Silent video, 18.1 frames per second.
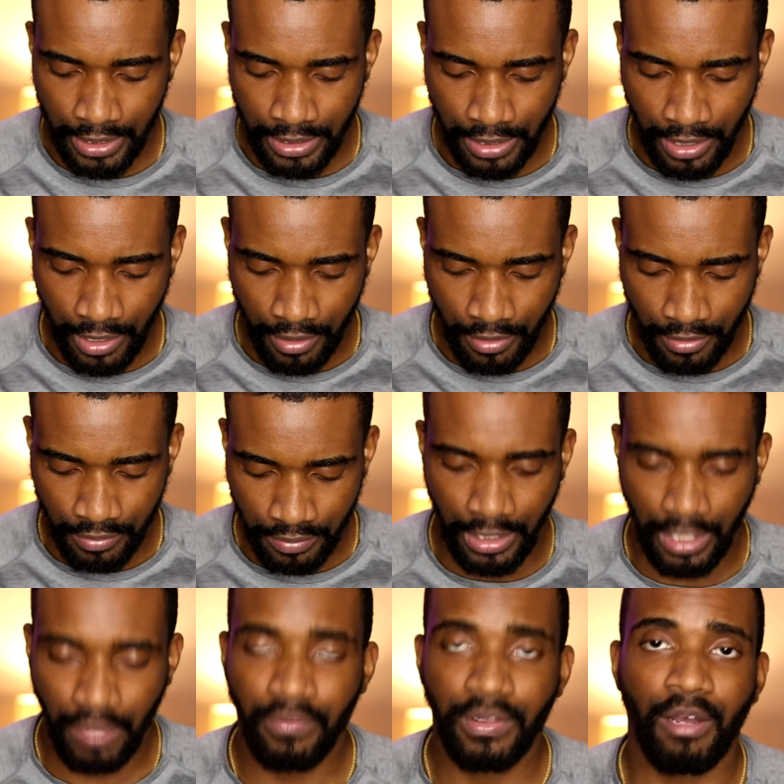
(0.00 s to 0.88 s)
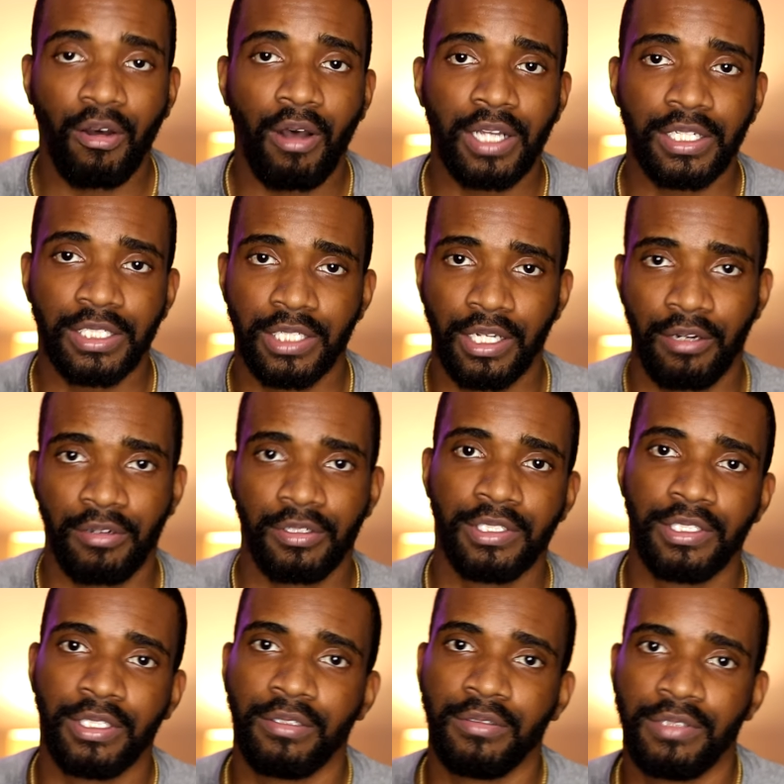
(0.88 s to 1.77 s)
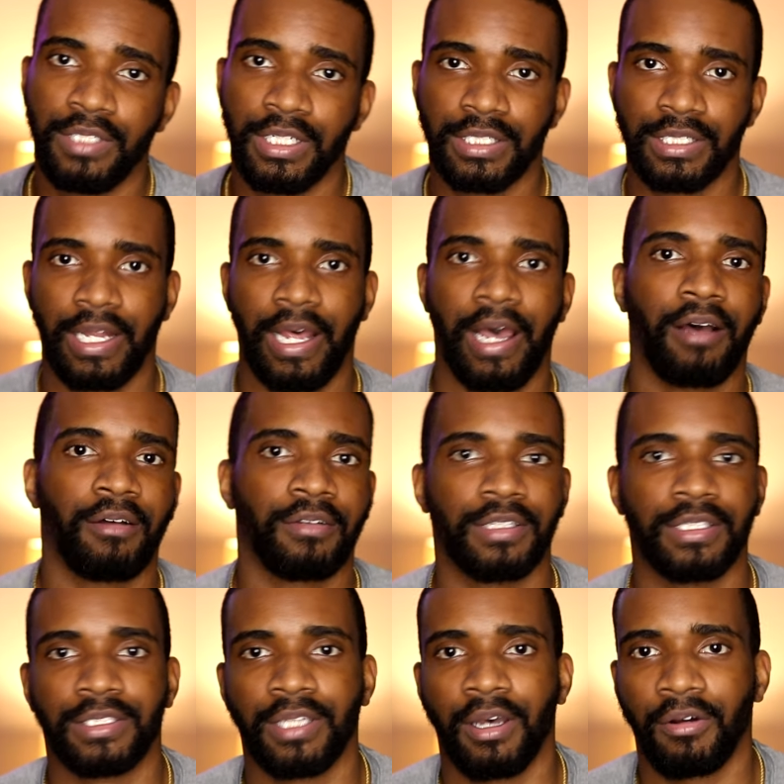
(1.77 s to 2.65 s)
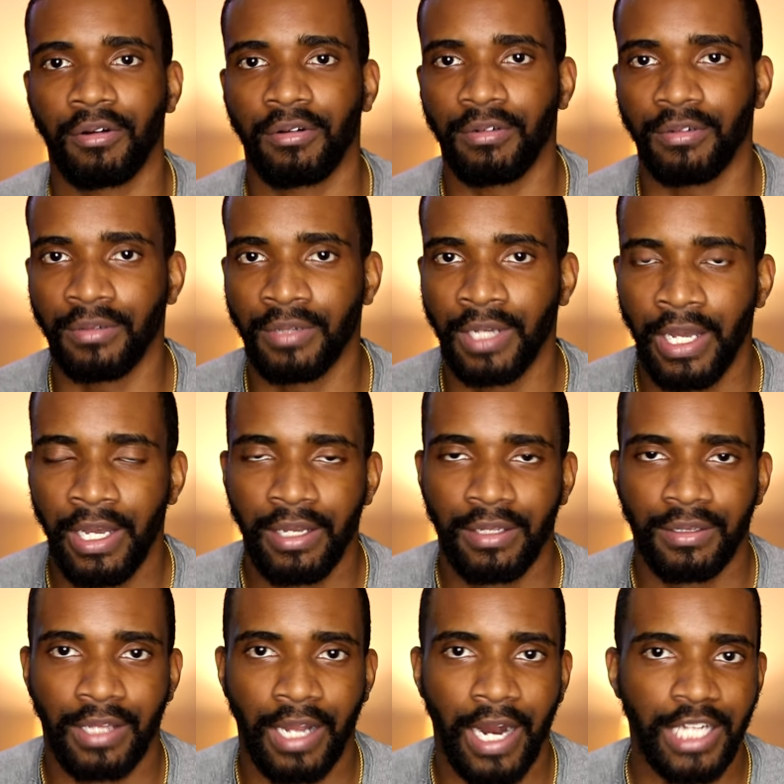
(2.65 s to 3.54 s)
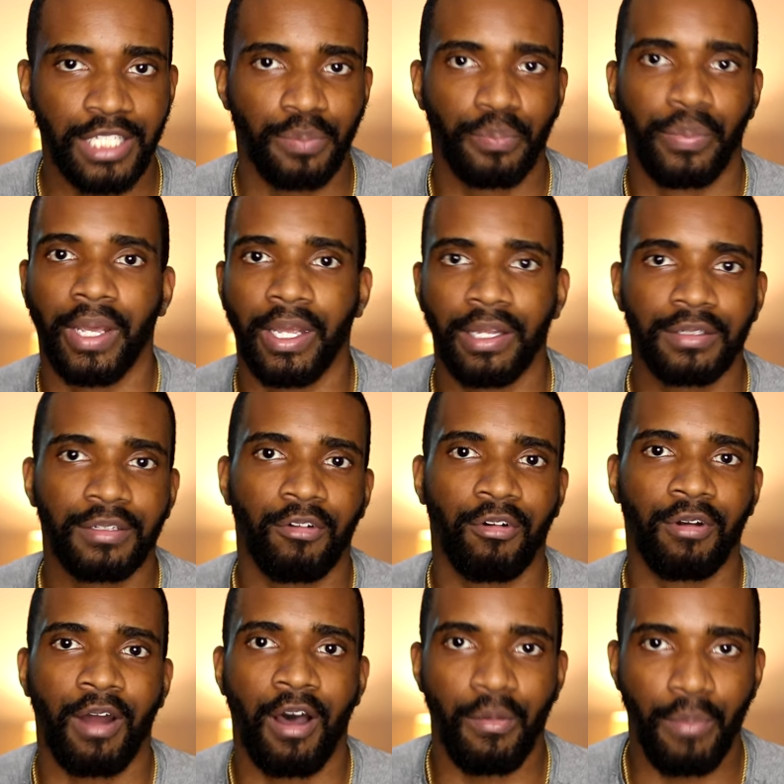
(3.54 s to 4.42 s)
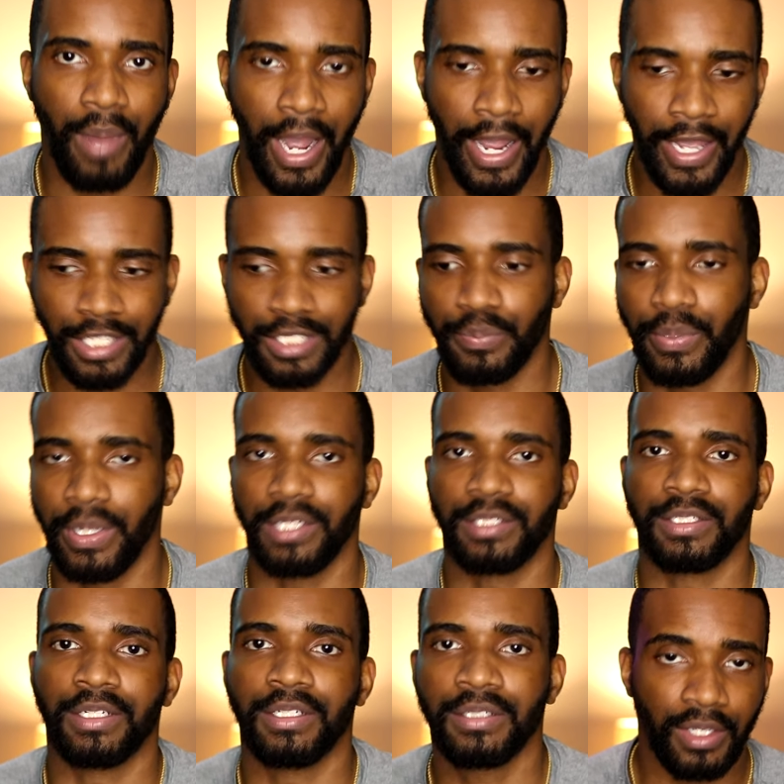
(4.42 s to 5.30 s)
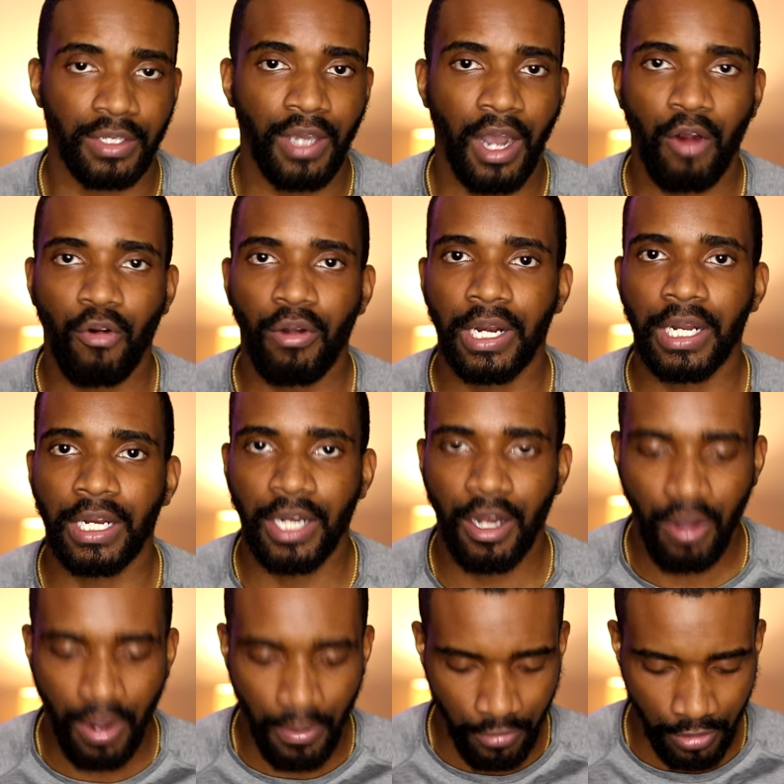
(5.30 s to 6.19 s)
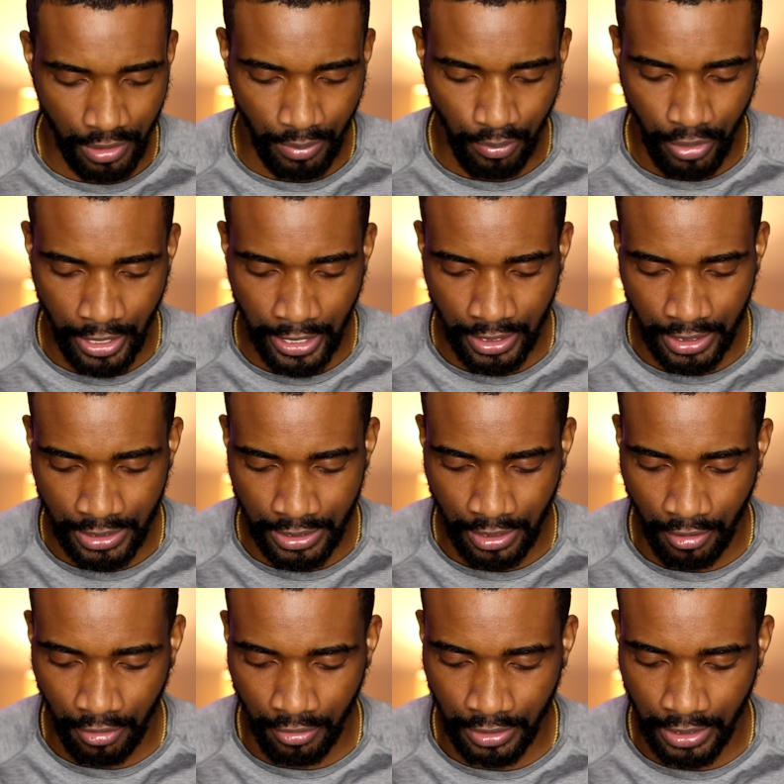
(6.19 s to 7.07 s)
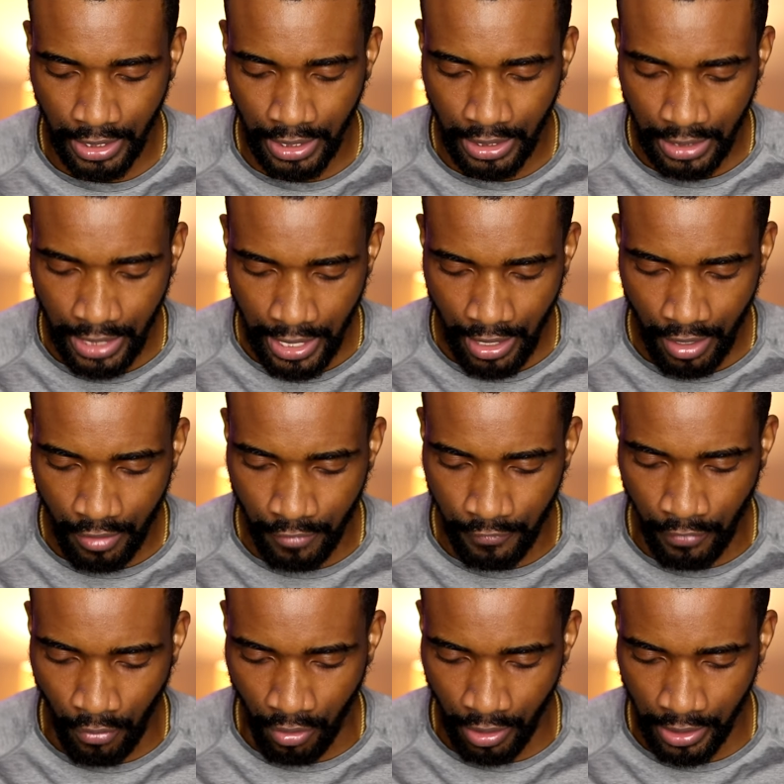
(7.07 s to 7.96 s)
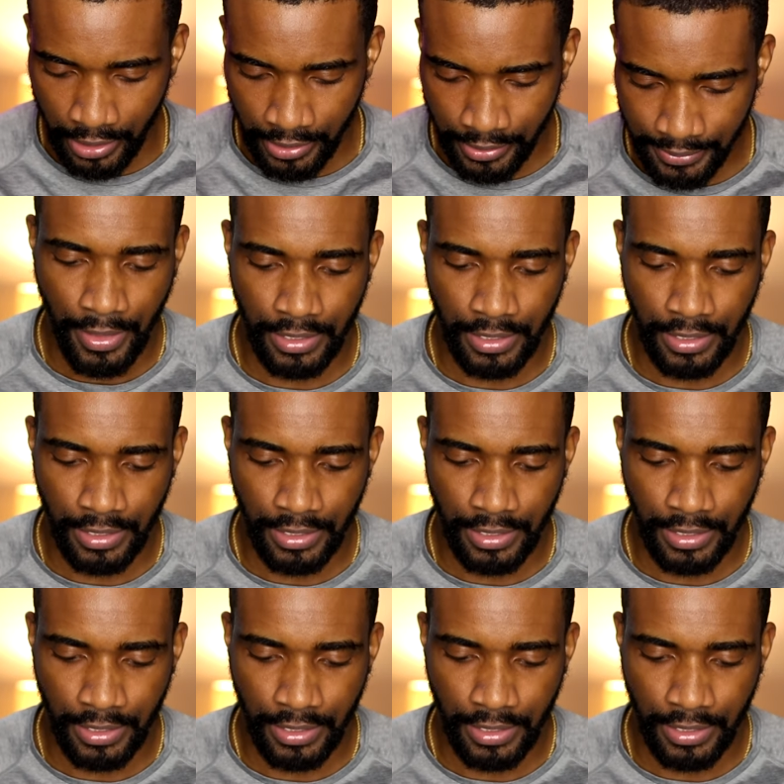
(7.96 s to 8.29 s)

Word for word: So, even though I showed you just now the total that I spent on all my expenses, you already know I'm gonna break this whole thing down for you.